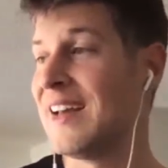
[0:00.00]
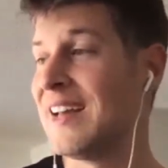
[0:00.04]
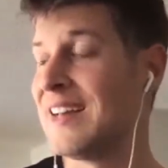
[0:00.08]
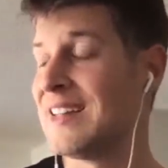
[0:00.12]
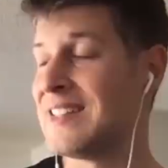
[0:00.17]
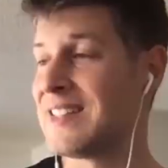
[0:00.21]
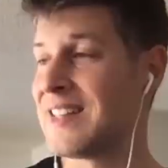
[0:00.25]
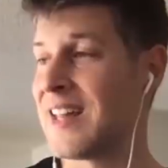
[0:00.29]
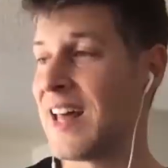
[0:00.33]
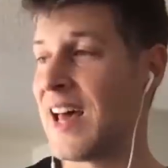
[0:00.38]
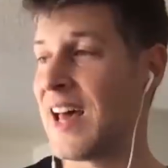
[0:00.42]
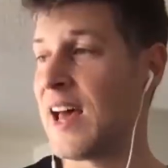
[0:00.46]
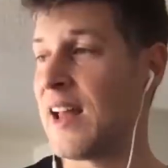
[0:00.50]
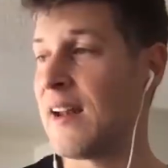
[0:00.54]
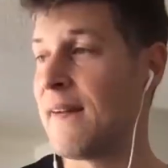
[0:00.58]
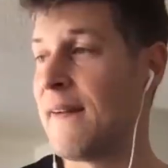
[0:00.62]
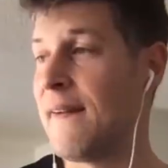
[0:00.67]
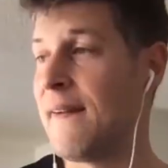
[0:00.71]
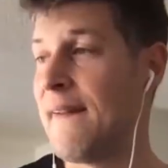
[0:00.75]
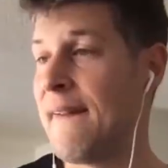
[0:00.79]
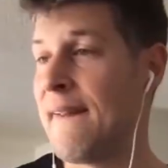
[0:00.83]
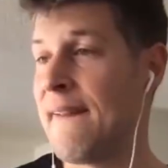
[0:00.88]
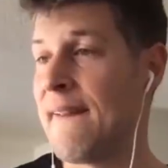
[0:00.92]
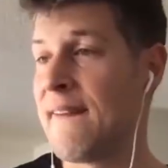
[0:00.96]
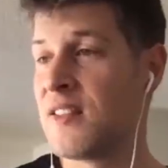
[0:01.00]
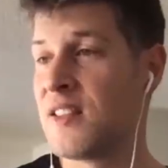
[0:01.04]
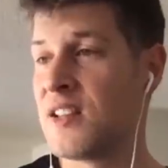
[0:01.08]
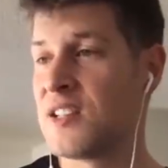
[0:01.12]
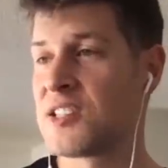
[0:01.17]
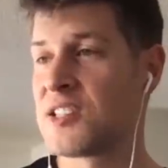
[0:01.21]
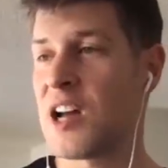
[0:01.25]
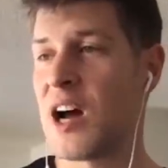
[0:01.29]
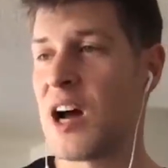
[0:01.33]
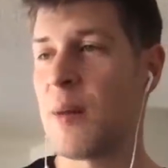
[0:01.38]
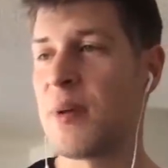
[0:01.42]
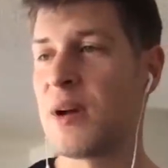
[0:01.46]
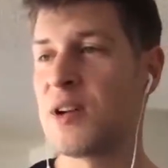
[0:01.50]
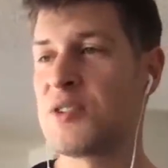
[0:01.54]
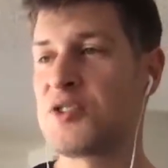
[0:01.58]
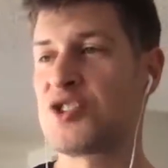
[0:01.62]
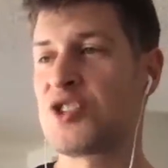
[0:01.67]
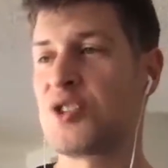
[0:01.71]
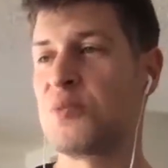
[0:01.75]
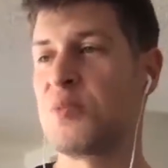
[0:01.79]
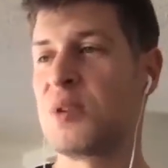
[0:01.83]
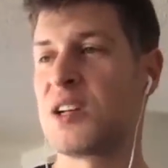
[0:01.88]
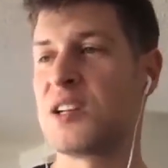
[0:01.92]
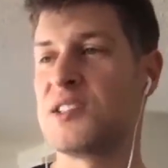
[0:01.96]
is that these compounds
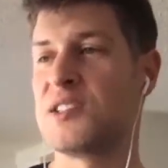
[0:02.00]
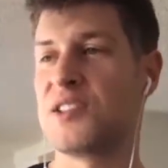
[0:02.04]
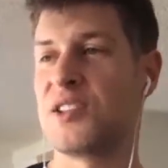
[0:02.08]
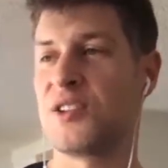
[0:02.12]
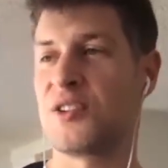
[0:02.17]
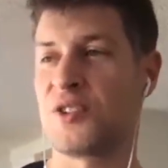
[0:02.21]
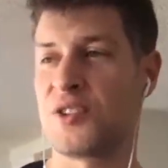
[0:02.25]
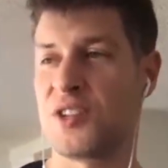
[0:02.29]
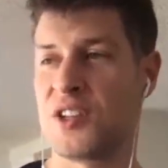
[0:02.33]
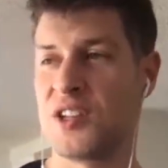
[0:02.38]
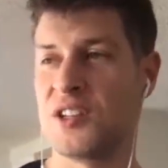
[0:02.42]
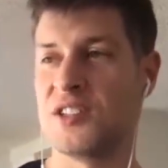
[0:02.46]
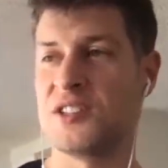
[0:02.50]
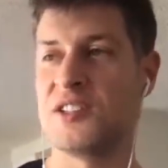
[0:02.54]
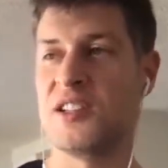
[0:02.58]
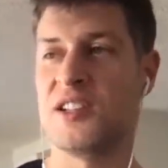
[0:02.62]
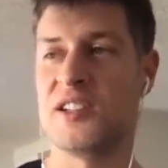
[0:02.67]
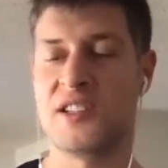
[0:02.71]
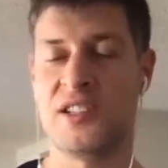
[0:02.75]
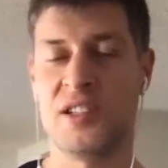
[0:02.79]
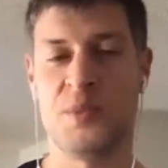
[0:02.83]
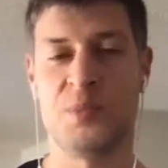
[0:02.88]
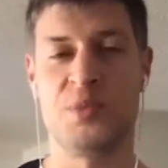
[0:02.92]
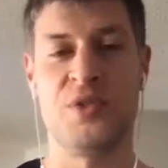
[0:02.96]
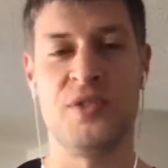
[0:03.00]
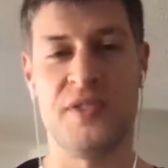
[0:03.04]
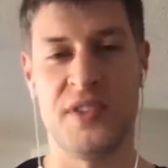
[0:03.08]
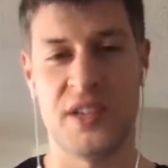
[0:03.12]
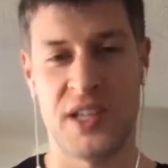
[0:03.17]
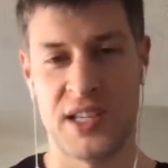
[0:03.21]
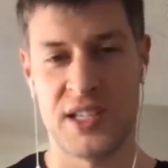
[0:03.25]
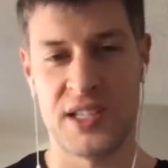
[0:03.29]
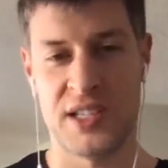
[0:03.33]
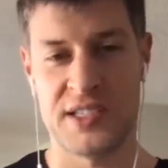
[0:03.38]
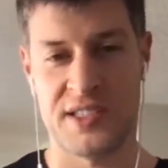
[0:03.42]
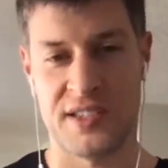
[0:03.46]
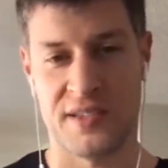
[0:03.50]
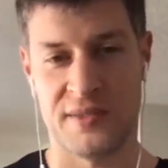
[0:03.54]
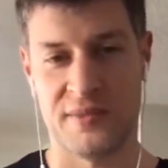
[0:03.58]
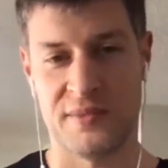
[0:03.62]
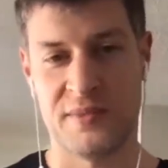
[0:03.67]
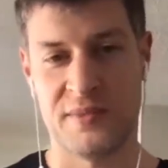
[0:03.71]
should be considered guilty until proven innocent.